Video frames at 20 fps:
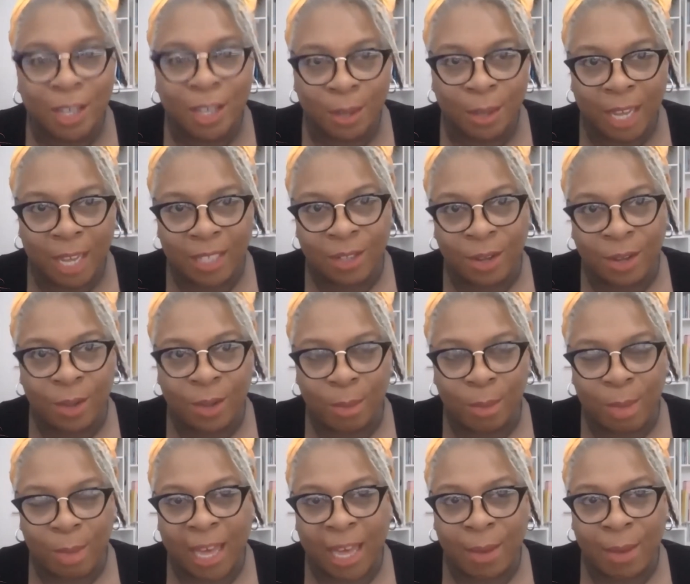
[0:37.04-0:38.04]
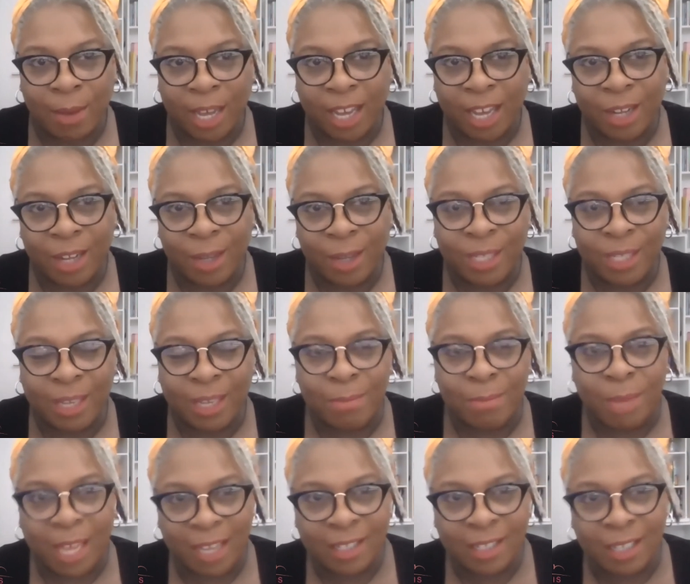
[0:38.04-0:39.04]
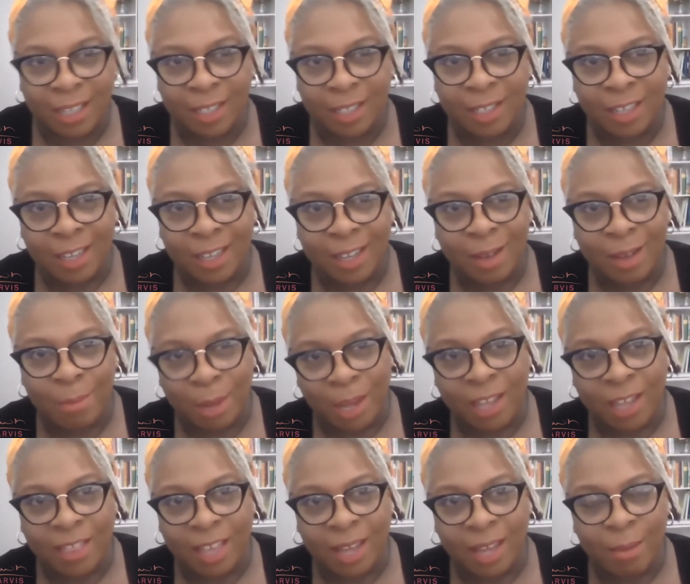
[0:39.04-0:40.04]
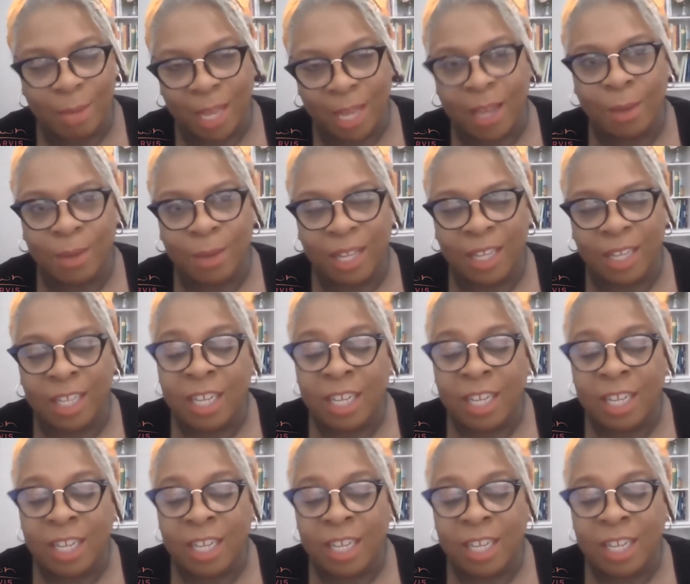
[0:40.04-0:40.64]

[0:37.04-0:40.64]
got the power and who's impacted by that power.